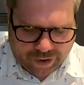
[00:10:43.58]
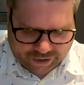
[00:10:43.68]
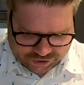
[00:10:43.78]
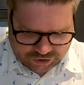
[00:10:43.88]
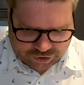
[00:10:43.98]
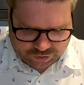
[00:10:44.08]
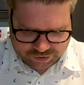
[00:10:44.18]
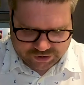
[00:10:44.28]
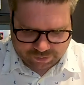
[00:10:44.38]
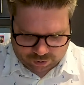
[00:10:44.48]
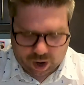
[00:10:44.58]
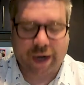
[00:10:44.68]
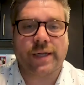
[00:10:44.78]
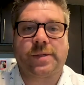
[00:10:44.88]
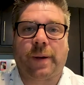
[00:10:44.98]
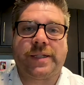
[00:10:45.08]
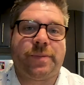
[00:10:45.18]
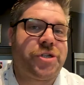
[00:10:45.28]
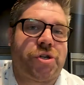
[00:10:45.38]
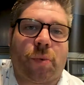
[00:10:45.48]
would actually use the Moroccan spice
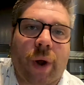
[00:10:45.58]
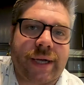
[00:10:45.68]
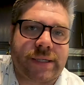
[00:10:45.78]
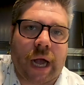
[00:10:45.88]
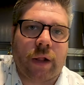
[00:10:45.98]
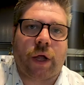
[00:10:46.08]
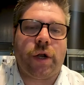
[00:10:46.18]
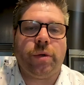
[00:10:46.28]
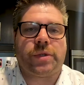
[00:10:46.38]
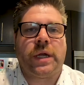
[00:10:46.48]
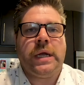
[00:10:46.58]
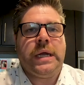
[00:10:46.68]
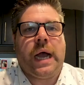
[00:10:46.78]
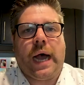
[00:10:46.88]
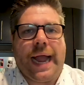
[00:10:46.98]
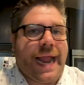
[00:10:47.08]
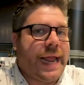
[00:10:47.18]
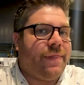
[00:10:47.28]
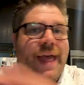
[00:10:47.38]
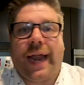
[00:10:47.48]
mixture Ras Al Hanout,
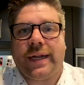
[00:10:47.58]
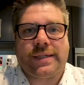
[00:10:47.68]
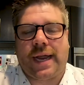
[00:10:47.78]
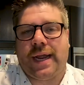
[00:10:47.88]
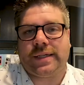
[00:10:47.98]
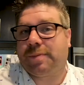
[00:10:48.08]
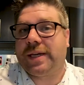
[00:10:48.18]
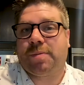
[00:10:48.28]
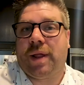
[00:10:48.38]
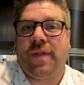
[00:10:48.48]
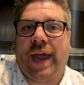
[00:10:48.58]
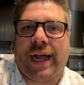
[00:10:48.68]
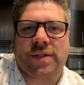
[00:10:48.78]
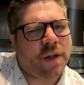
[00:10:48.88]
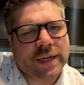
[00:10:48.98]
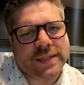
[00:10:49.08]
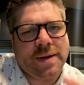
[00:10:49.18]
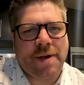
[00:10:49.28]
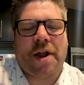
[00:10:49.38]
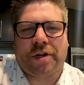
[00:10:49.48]
and that is a spice blend that has a lot of
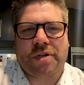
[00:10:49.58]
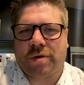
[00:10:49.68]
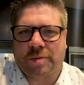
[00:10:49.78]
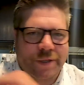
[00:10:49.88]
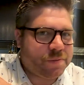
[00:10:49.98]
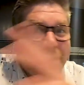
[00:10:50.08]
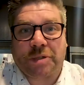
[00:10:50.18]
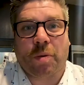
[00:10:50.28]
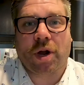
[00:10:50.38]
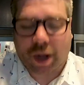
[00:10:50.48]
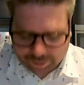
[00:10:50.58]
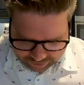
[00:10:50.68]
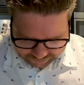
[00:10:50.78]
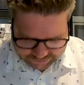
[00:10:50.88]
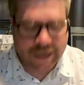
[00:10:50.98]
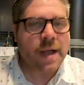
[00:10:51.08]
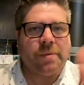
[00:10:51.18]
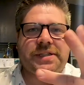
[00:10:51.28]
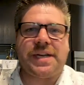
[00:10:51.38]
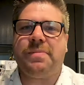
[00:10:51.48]
cinnamon undertones, but is much more complex.
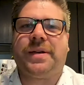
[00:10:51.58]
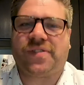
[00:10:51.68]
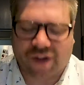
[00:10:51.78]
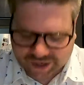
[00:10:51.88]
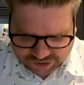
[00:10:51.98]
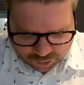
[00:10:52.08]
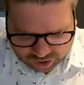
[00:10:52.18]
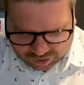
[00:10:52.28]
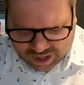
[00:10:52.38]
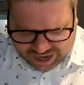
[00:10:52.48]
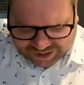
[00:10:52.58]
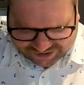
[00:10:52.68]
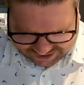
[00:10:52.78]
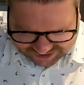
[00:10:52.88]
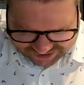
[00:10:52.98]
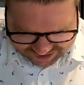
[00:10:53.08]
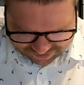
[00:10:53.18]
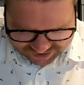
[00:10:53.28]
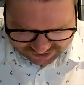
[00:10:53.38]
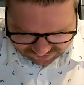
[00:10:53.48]
But cinnamon is fine as well. I just think
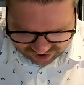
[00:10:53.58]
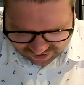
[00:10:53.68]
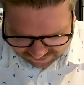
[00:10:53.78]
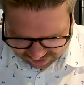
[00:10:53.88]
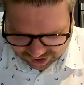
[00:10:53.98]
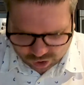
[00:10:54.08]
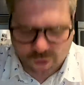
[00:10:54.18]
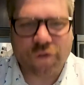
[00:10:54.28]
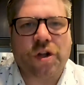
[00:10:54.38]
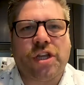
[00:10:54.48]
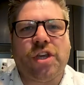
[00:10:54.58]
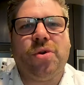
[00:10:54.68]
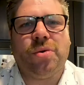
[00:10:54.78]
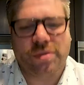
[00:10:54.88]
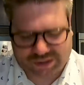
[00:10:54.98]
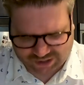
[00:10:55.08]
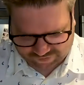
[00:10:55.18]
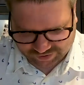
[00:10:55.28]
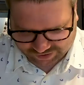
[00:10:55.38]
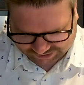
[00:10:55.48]
cinnamon is very, very overused of a